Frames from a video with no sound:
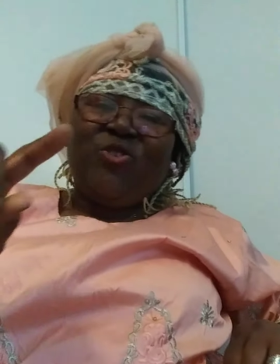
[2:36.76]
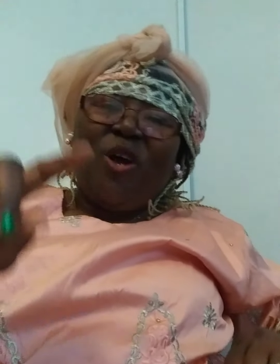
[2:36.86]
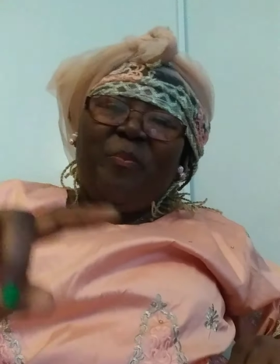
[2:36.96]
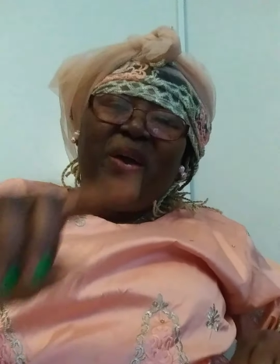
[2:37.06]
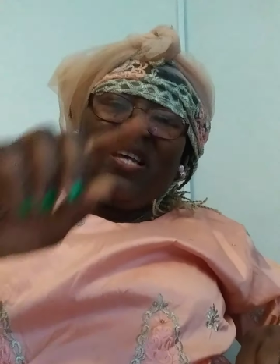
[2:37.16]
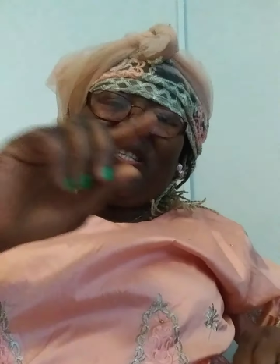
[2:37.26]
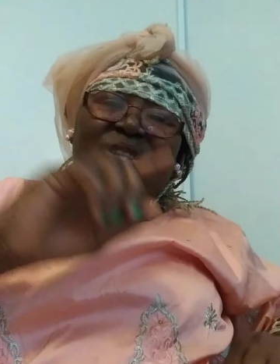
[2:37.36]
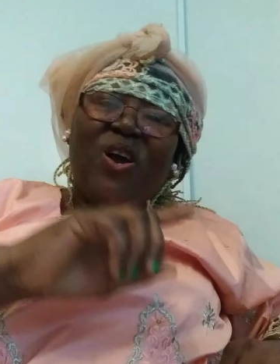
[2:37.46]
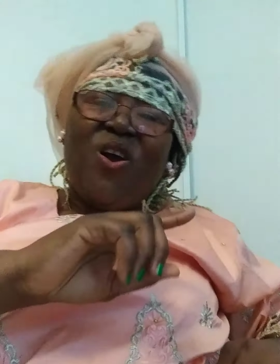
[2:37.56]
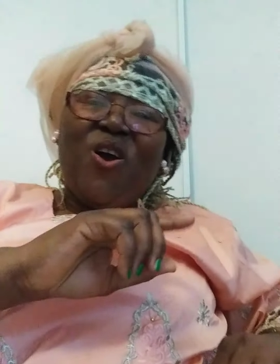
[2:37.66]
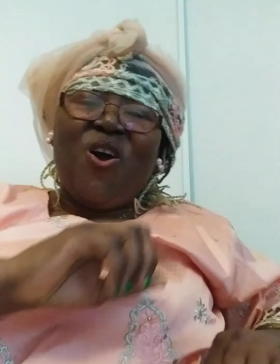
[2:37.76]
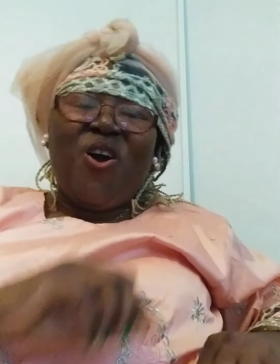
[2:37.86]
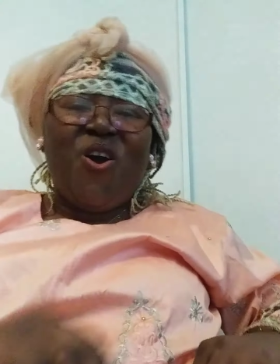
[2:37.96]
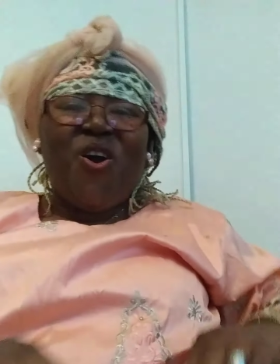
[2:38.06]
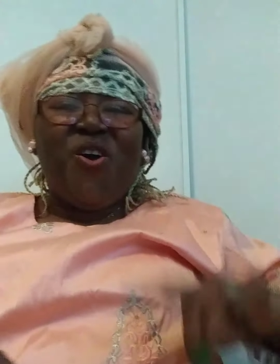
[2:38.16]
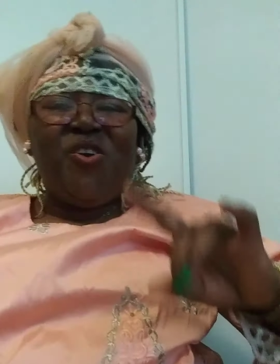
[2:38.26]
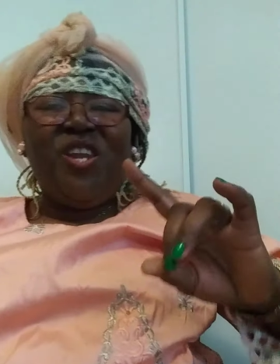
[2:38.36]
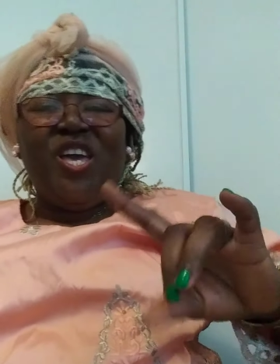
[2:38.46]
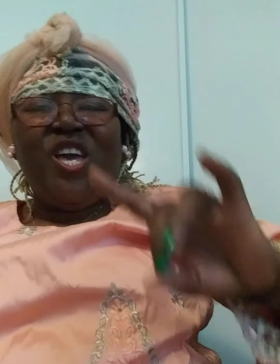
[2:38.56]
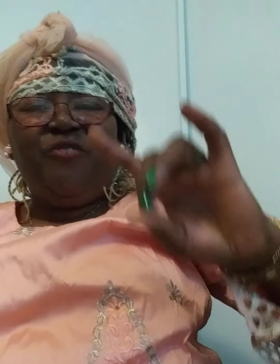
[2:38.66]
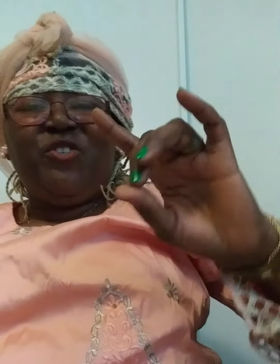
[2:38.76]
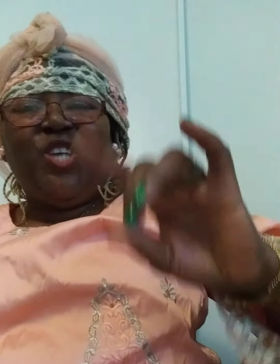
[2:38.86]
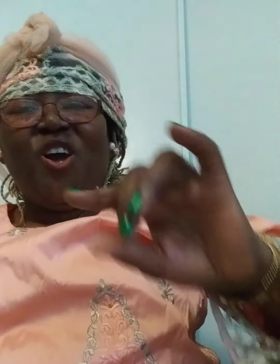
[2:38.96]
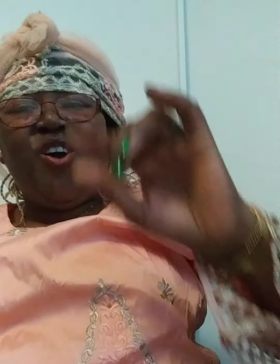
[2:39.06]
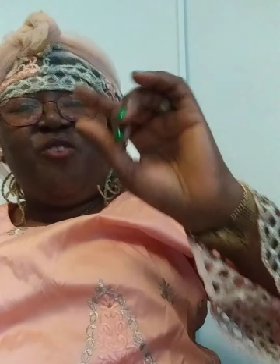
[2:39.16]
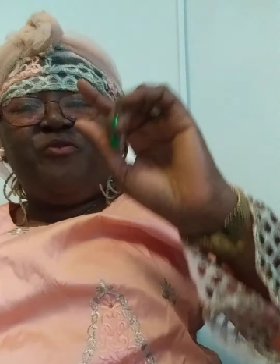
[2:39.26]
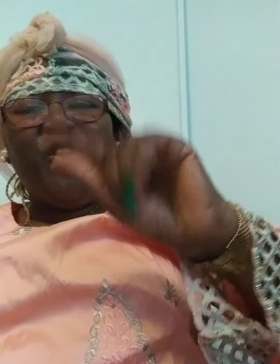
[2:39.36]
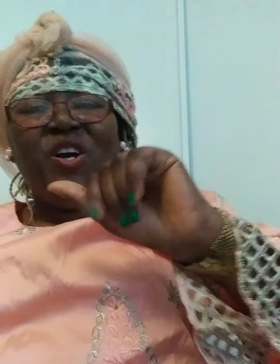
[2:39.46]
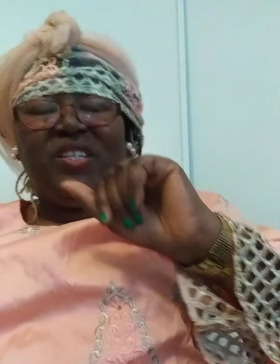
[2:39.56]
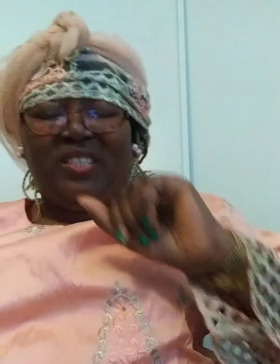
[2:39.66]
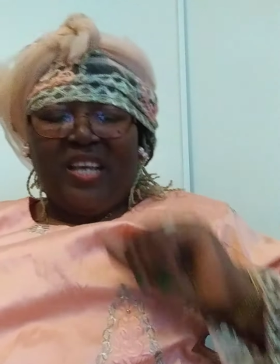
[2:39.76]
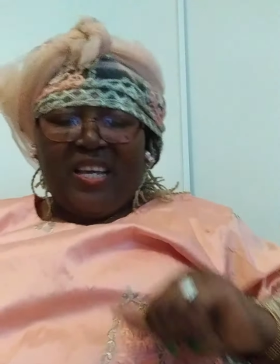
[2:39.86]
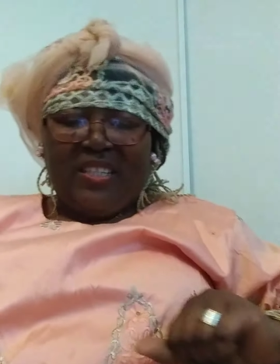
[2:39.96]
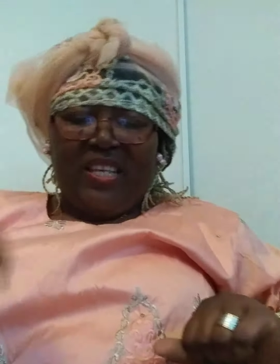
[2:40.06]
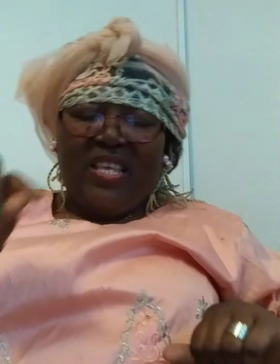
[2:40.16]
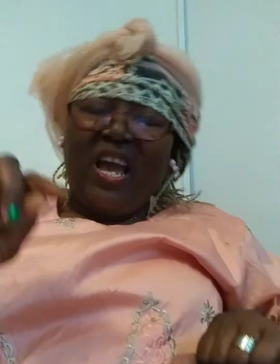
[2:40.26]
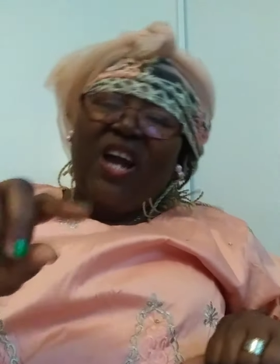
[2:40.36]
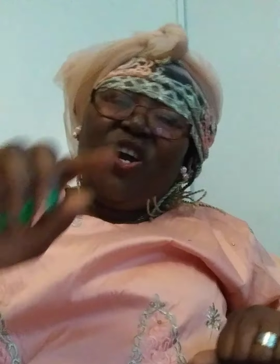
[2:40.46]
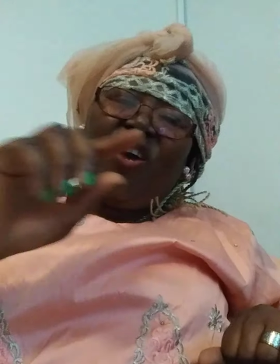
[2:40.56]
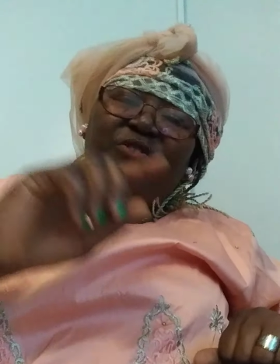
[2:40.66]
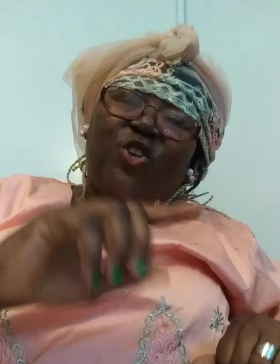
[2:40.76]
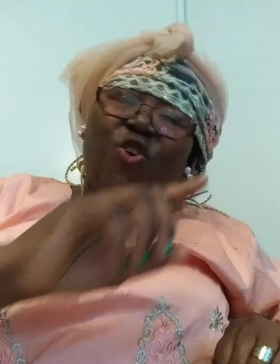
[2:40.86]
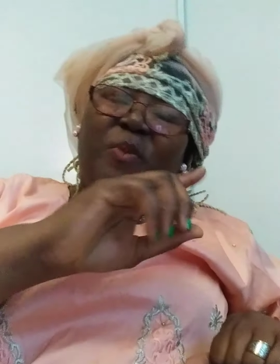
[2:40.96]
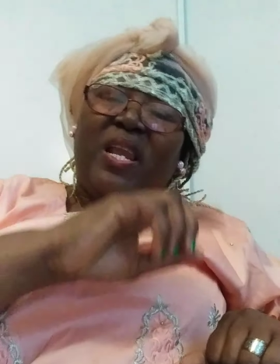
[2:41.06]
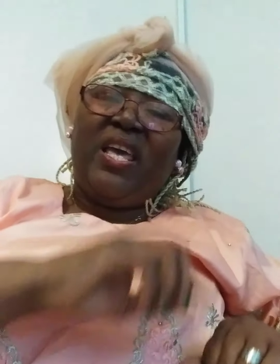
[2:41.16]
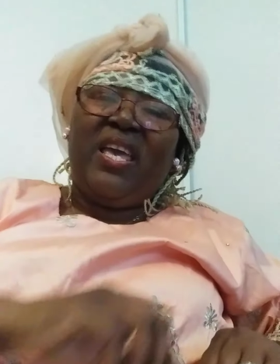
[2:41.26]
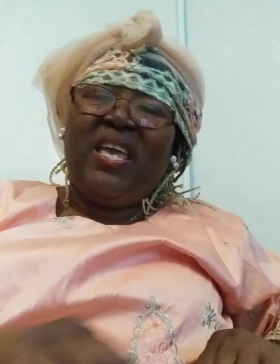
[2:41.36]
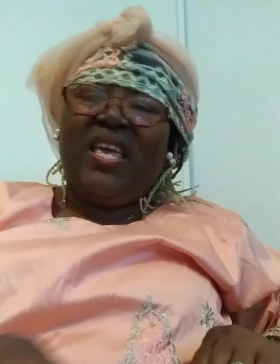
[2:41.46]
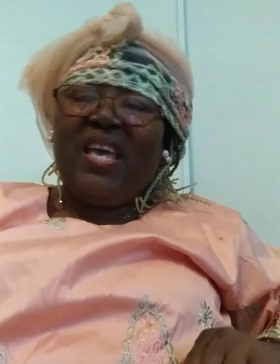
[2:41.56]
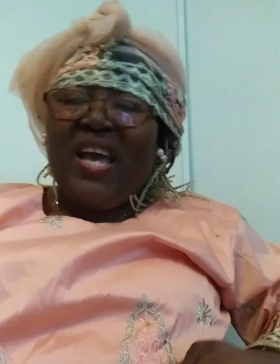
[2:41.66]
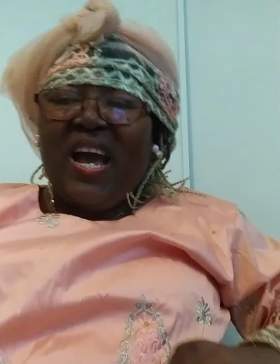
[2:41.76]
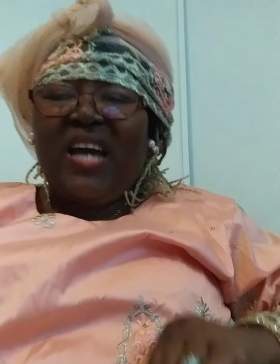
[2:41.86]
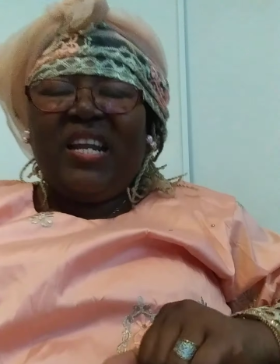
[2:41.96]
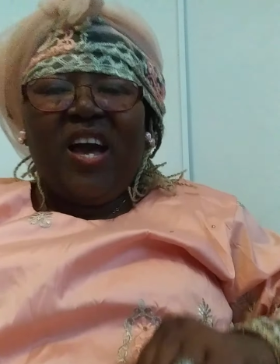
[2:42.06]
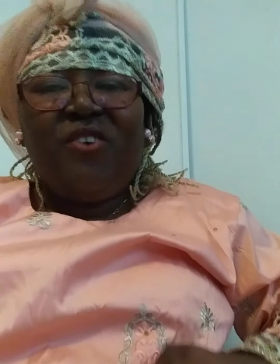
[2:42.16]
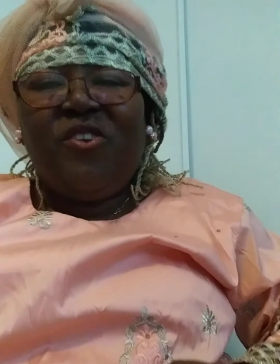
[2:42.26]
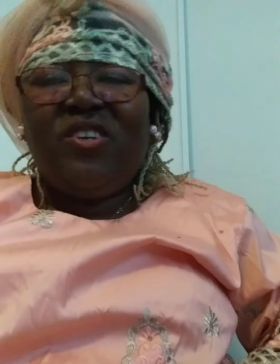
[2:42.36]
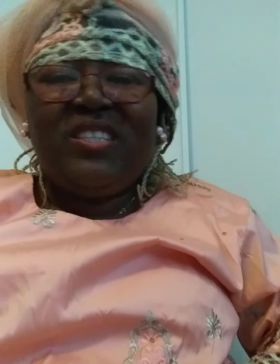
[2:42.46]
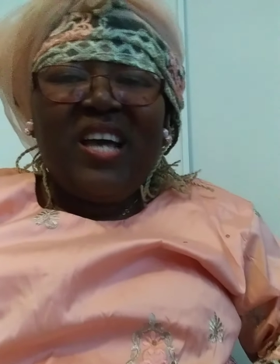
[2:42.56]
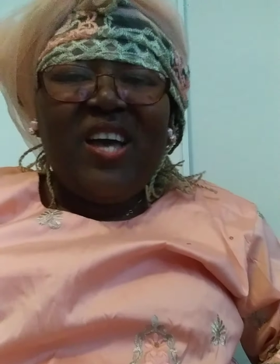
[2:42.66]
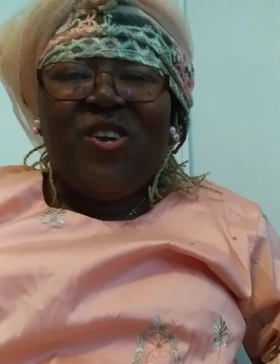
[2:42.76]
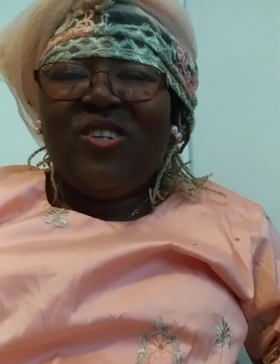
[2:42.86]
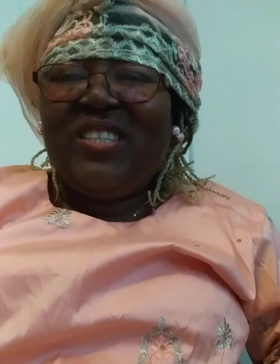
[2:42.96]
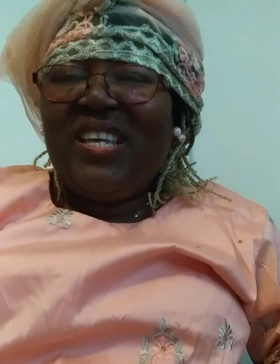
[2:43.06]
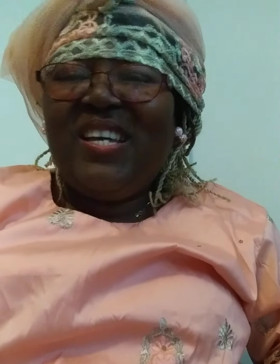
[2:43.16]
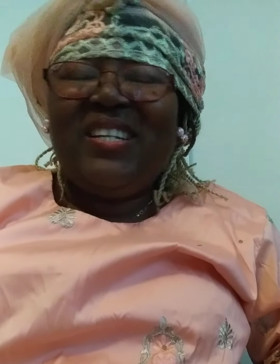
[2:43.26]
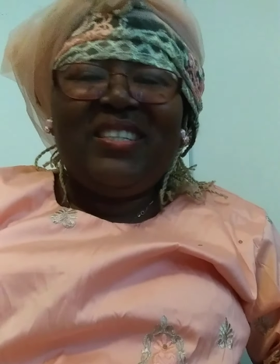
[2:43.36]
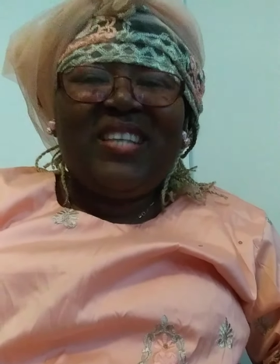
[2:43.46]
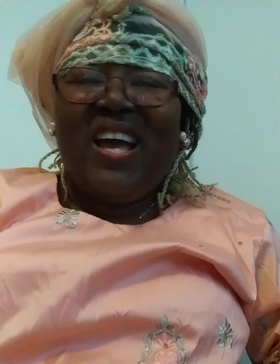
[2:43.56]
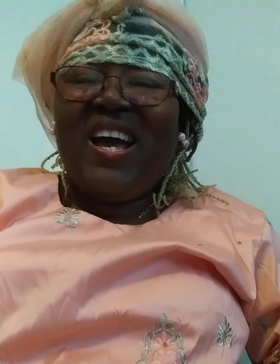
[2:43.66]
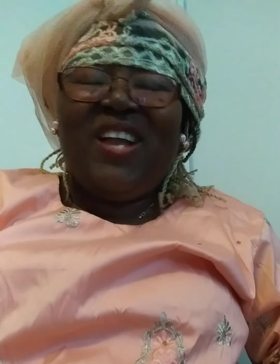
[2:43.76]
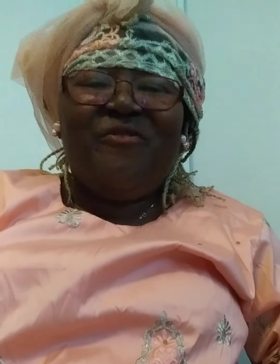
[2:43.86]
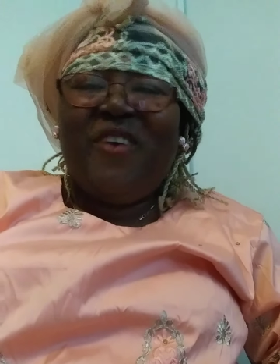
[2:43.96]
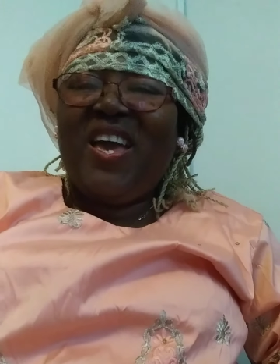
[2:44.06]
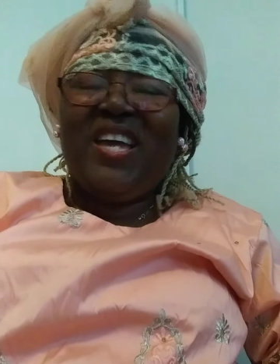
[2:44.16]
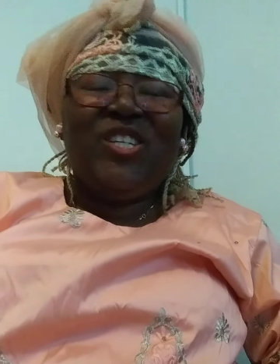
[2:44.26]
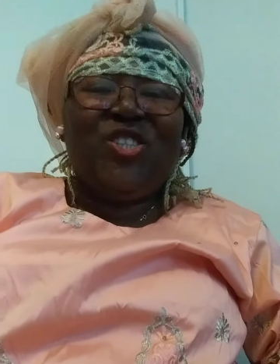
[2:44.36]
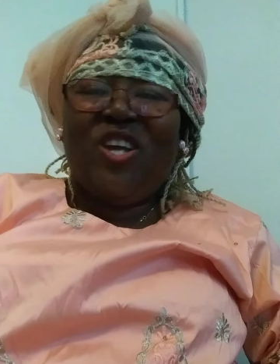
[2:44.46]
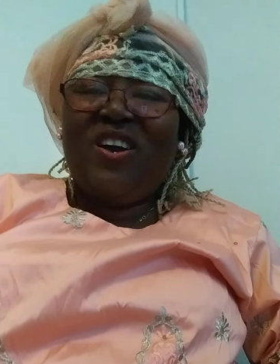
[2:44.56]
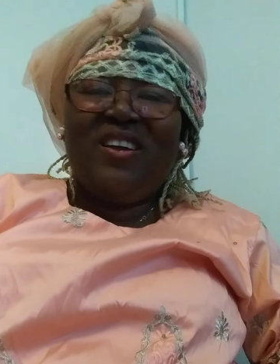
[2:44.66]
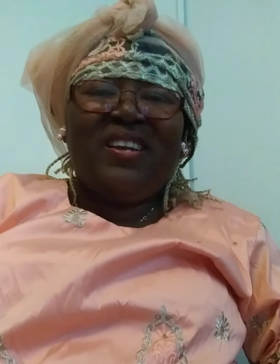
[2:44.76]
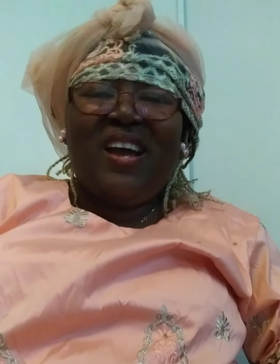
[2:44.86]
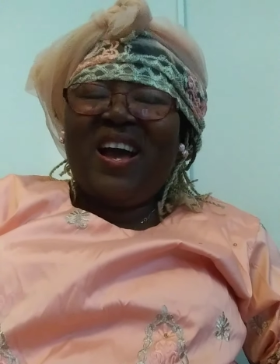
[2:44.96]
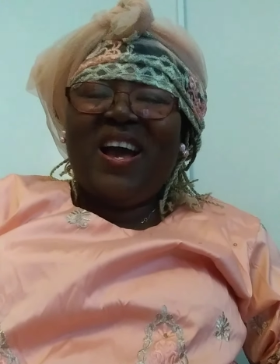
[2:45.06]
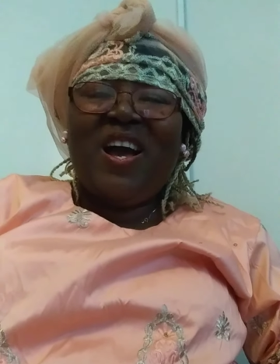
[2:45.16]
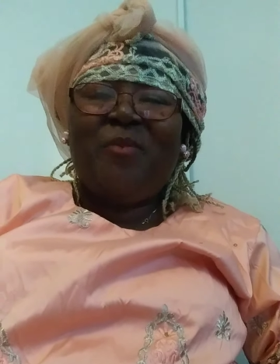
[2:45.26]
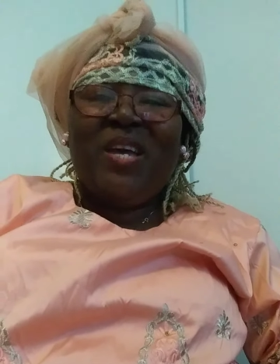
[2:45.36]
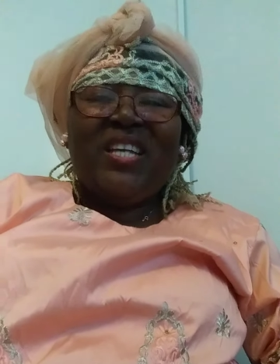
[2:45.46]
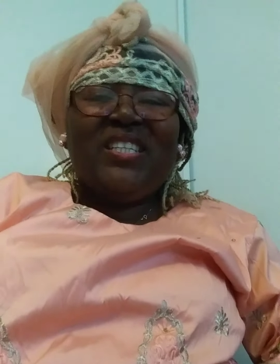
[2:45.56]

the trumpet's call, lift your voice, the year of Jubilee, and out of Zion's hill salvation come.